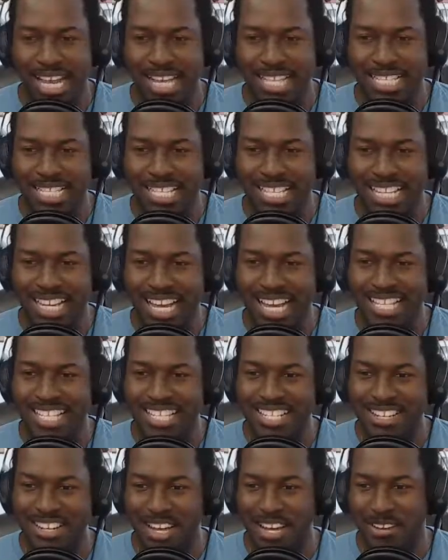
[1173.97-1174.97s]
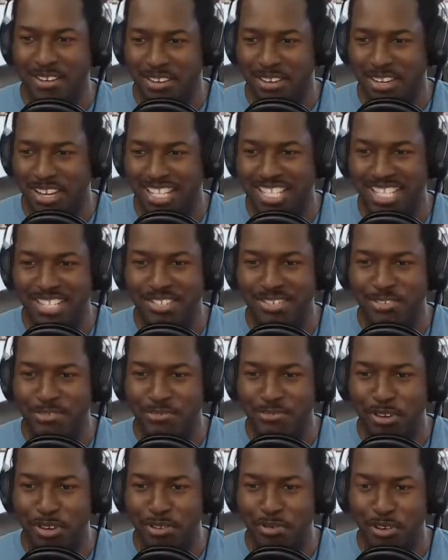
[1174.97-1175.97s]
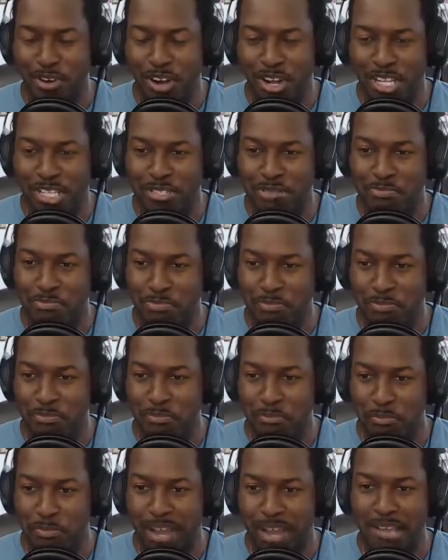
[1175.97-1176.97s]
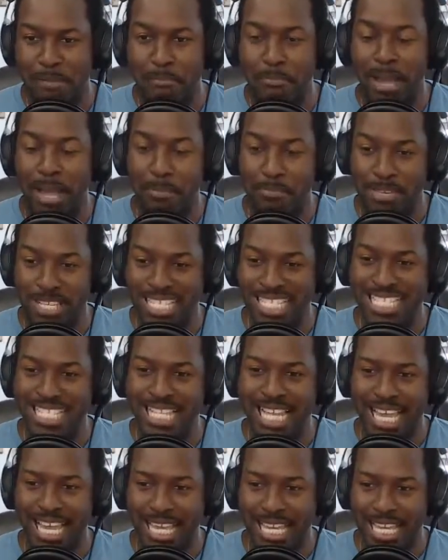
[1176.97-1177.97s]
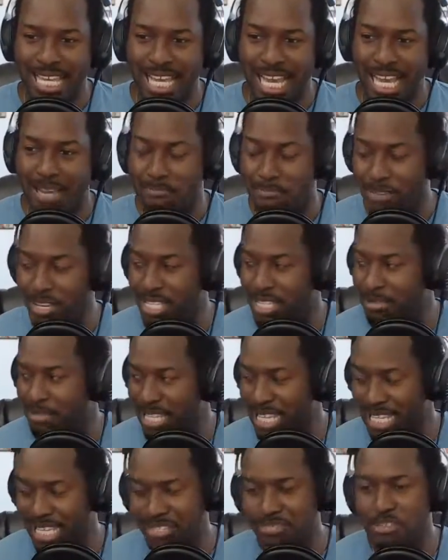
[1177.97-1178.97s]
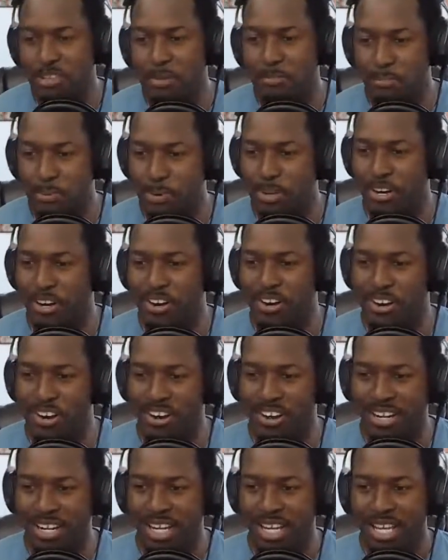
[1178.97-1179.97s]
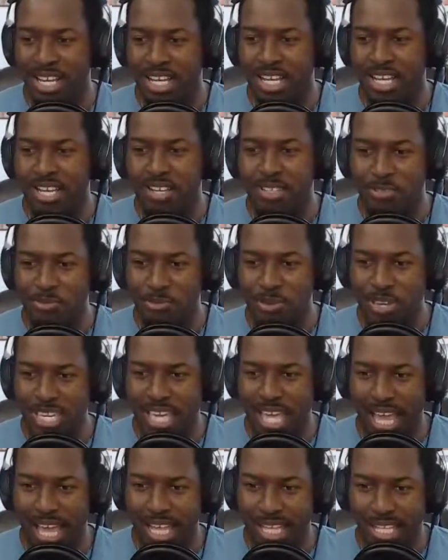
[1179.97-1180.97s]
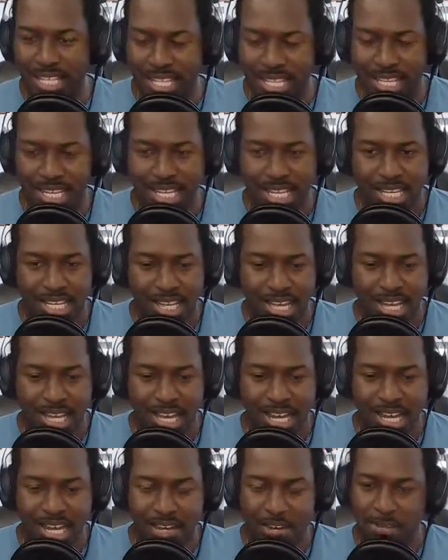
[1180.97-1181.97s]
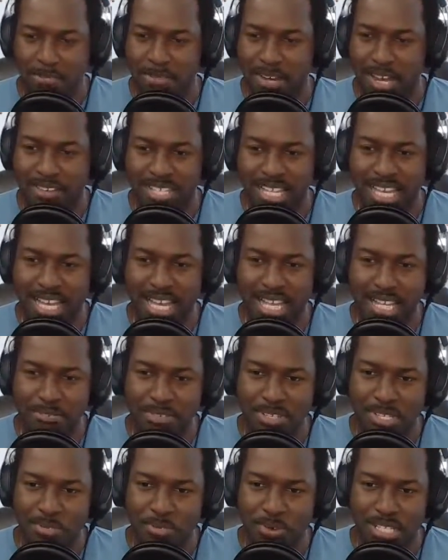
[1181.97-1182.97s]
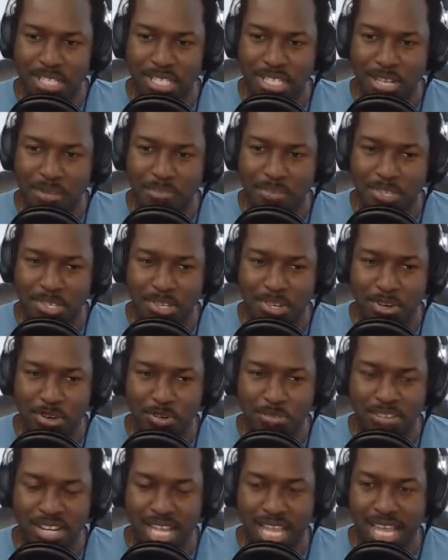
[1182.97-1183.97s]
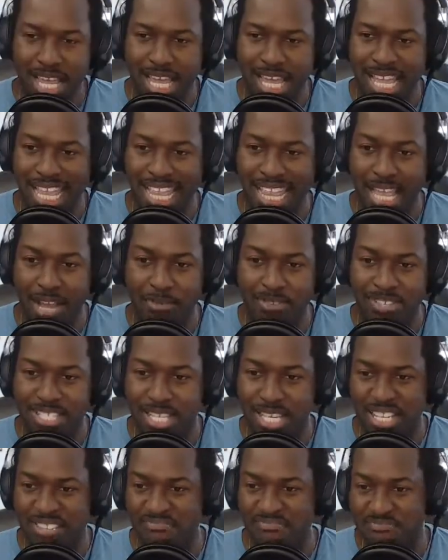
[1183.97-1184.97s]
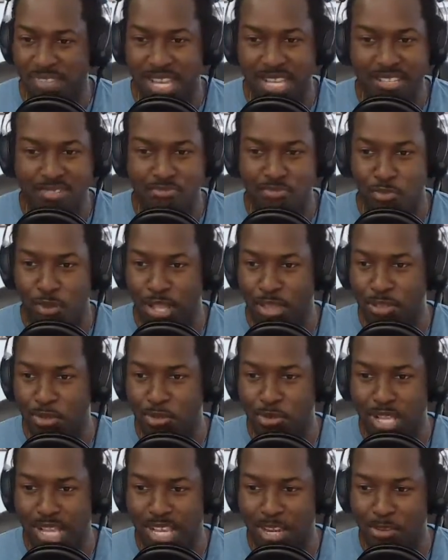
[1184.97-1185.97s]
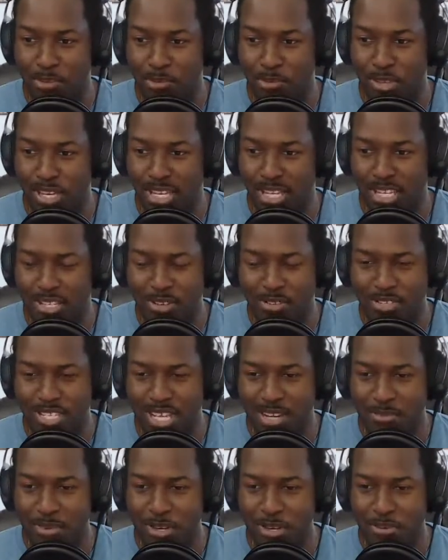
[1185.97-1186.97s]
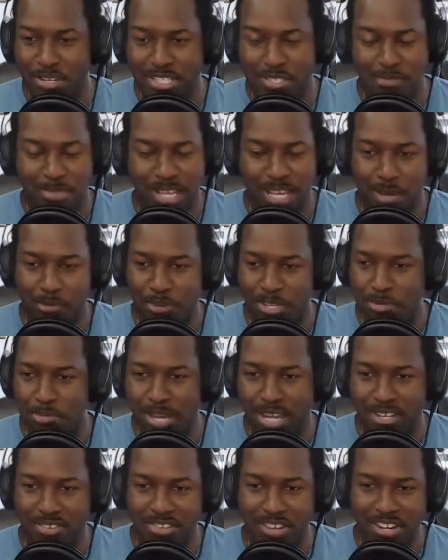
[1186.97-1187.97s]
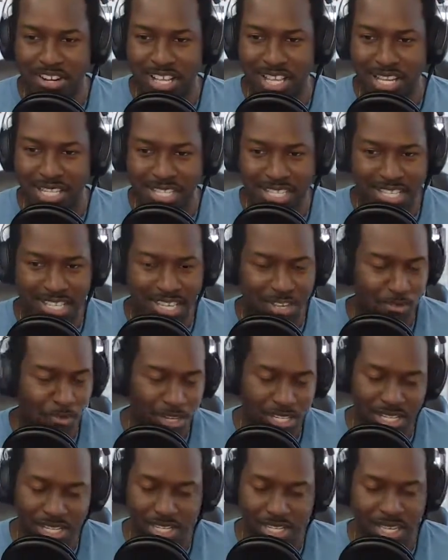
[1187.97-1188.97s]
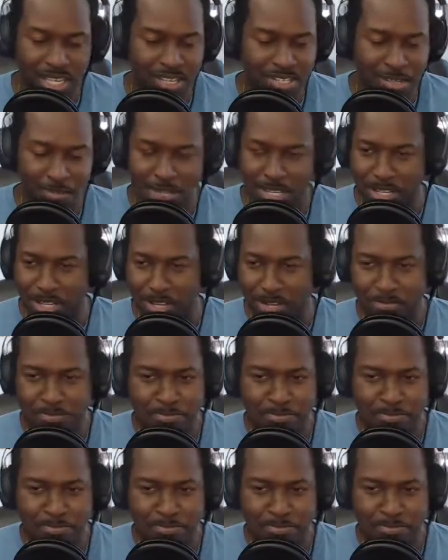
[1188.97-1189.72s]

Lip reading: did a rewatch by mistake. I basically literally put it on the weekend, I was like, let me just watch an episode, and that was it. I went through like a week. Lou's like, what are you watching? I'm like, I'm watching Battlestar Galactica. Like, you watch anything else? I'm like, no.